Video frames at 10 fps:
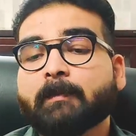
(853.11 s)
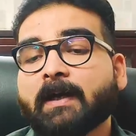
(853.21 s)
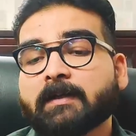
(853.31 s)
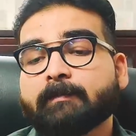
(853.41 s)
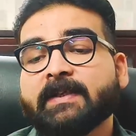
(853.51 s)

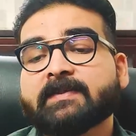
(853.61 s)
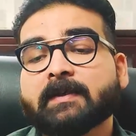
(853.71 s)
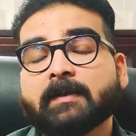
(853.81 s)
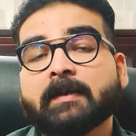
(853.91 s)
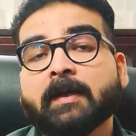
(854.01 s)
Marak means
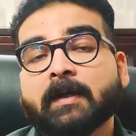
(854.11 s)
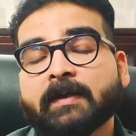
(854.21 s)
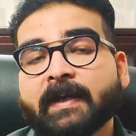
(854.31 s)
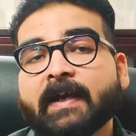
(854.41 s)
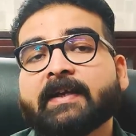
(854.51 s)
a
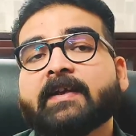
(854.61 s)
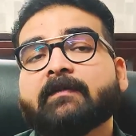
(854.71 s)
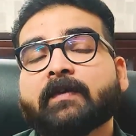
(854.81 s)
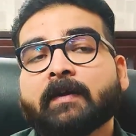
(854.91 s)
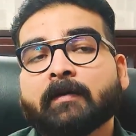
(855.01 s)

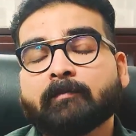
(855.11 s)
negative